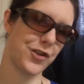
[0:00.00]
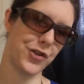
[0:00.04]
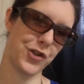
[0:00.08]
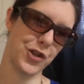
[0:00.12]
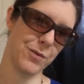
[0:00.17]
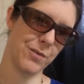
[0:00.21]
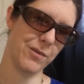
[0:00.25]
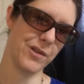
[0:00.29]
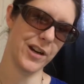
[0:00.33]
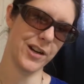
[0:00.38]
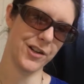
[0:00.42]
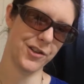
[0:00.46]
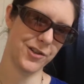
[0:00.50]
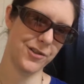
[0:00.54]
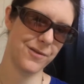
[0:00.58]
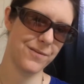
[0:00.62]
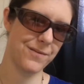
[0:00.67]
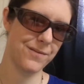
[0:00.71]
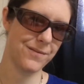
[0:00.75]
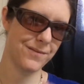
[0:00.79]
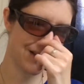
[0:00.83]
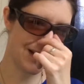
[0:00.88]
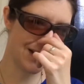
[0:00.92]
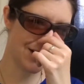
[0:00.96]
just gibberish.
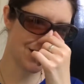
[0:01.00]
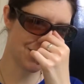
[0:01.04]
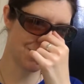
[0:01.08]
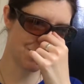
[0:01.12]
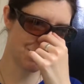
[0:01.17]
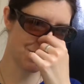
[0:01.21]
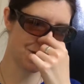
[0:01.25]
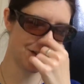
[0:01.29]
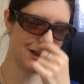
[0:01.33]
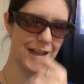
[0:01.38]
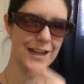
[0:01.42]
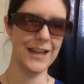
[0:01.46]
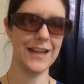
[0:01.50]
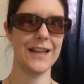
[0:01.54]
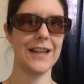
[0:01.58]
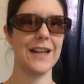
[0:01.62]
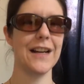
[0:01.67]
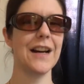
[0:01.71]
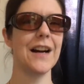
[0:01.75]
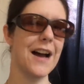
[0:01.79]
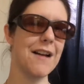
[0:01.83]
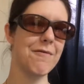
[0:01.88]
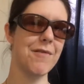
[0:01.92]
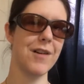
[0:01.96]
He just was like,
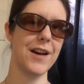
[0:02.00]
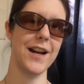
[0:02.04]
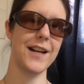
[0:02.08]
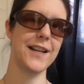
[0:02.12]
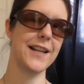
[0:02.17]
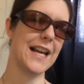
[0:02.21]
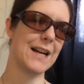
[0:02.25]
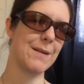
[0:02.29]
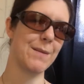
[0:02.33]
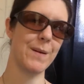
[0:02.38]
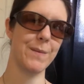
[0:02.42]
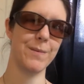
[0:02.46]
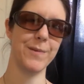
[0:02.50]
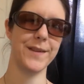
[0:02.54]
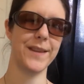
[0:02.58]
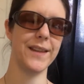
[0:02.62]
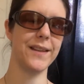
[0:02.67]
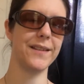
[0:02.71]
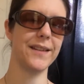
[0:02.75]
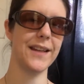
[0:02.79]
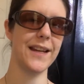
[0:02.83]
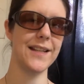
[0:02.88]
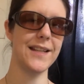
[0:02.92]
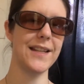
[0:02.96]
I wanted to come up with
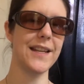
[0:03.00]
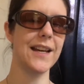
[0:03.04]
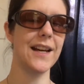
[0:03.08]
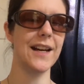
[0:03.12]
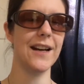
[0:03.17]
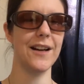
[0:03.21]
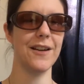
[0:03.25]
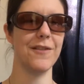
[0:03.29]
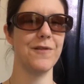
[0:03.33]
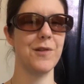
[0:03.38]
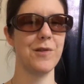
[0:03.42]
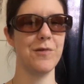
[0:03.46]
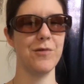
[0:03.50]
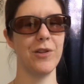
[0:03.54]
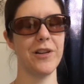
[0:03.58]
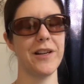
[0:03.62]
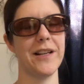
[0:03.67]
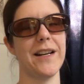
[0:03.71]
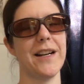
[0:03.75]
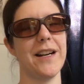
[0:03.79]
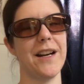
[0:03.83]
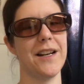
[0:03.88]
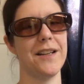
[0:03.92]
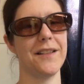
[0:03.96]
this idea of you
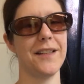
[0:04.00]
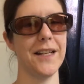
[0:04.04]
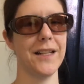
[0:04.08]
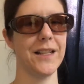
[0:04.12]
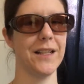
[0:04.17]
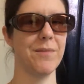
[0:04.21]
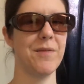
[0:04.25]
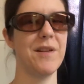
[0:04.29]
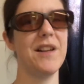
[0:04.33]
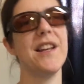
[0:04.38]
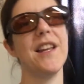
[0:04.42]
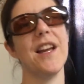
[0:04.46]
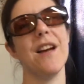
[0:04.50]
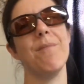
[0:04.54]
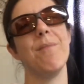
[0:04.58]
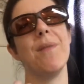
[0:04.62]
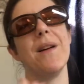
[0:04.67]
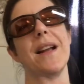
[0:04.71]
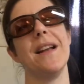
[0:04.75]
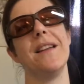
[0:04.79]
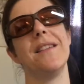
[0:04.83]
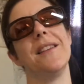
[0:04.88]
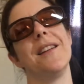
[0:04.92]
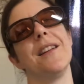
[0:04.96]
look at an encyclopedia,
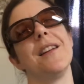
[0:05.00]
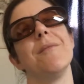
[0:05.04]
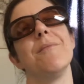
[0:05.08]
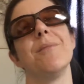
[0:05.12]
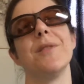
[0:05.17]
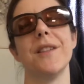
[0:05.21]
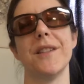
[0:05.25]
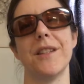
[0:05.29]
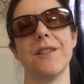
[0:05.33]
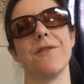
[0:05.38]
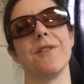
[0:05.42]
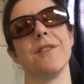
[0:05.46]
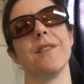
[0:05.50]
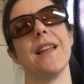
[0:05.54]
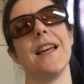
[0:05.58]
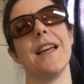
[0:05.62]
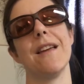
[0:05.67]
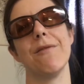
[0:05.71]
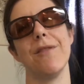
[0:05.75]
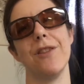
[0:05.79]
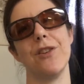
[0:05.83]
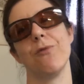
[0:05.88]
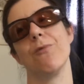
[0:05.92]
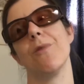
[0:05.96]
but it's in a completely different
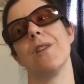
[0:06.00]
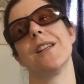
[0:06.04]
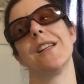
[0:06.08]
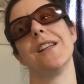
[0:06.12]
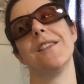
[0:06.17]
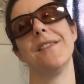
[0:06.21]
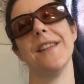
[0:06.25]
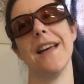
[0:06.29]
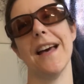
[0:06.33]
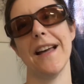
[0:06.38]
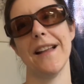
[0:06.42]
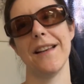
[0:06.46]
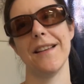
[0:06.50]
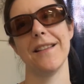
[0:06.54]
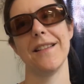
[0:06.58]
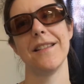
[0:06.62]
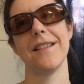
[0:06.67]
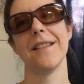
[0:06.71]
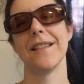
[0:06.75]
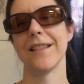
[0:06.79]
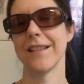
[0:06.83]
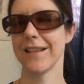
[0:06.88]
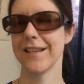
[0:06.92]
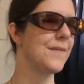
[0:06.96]
language. What does that...
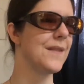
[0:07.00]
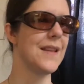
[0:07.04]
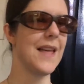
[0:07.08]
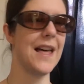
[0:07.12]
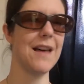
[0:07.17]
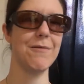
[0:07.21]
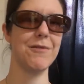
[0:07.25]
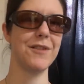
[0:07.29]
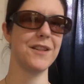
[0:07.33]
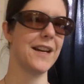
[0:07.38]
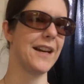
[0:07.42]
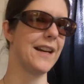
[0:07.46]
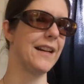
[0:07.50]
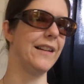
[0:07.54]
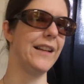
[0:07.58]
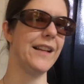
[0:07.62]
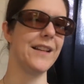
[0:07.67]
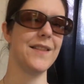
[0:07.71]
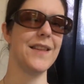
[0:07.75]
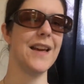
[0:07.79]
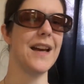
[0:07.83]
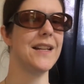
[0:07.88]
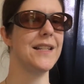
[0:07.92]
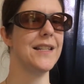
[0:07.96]
Yeah, it was kind of
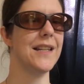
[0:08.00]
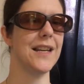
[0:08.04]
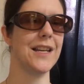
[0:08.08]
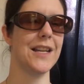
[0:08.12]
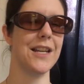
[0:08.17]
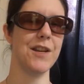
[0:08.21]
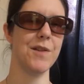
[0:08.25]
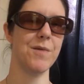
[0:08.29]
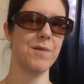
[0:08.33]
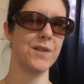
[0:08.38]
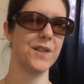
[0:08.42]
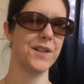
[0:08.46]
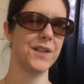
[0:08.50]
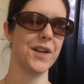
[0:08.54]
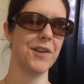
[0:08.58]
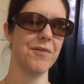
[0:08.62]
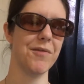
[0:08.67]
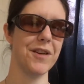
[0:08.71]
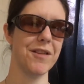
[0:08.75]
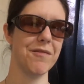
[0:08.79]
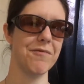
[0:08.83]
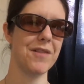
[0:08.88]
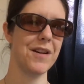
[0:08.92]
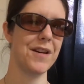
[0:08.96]
like the idea he was
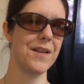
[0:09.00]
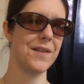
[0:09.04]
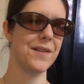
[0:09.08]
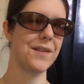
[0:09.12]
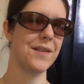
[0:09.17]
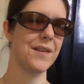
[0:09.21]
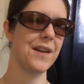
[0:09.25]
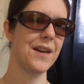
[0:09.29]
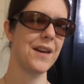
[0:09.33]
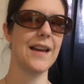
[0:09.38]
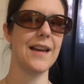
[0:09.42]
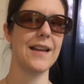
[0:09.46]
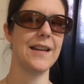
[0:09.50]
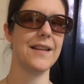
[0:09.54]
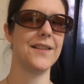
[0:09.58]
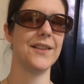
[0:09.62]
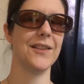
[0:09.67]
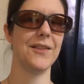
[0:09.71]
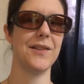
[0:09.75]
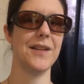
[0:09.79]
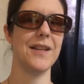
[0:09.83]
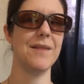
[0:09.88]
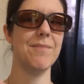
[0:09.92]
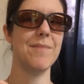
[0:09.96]
going with. And
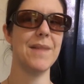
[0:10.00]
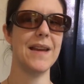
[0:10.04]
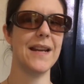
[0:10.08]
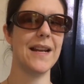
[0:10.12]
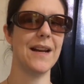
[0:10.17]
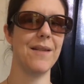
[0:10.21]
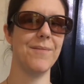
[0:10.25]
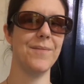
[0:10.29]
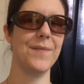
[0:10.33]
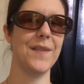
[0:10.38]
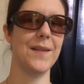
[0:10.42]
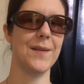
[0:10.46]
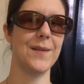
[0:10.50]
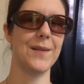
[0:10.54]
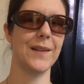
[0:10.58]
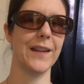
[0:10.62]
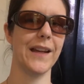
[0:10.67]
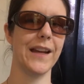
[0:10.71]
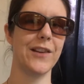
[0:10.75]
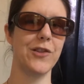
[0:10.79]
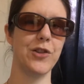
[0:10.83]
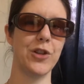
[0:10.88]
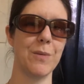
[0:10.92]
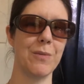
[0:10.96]
so he made up this
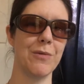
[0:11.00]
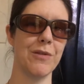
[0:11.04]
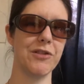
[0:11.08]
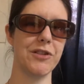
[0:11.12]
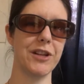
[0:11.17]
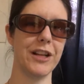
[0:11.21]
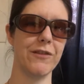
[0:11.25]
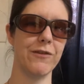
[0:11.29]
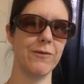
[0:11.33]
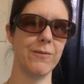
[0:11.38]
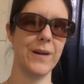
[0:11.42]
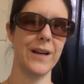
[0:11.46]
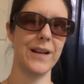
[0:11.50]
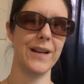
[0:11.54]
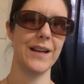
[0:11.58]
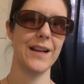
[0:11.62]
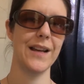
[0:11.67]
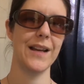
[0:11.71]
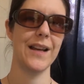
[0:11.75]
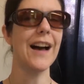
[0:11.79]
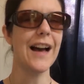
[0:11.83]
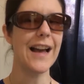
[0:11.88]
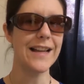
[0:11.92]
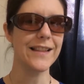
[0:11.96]
like gibberish alphabet.
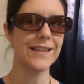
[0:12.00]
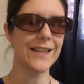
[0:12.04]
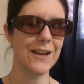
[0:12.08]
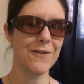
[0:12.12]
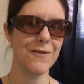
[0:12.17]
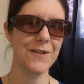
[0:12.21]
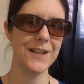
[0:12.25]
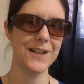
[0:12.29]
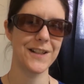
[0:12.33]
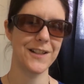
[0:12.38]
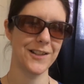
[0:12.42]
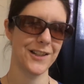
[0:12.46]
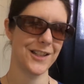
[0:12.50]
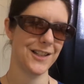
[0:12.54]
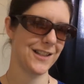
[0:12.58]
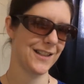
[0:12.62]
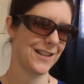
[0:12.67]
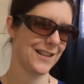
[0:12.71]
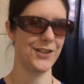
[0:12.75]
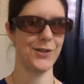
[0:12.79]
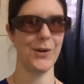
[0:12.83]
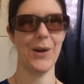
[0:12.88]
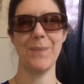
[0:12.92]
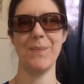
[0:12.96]
I love it,
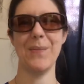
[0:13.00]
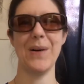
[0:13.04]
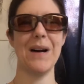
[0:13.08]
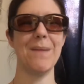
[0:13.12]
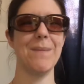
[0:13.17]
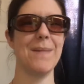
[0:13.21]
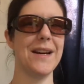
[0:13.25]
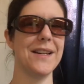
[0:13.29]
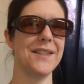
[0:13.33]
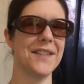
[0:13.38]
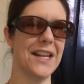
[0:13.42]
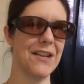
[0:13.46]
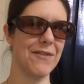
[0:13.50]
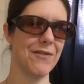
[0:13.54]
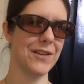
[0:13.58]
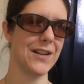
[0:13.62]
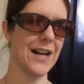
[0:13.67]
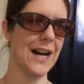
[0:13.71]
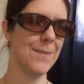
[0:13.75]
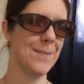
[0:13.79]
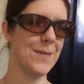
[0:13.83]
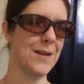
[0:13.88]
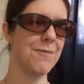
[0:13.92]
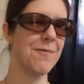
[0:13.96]
so I bought myself a
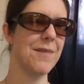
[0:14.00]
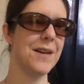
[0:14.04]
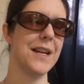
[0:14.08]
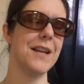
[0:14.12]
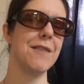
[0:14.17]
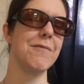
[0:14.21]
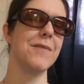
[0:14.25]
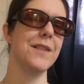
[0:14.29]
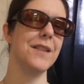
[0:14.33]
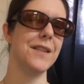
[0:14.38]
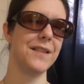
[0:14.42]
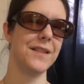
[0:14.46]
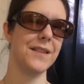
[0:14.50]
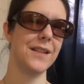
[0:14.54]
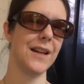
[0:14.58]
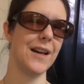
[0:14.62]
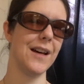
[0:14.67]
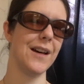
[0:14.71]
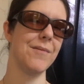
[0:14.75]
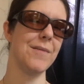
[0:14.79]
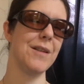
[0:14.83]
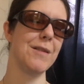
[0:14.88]
copy when it was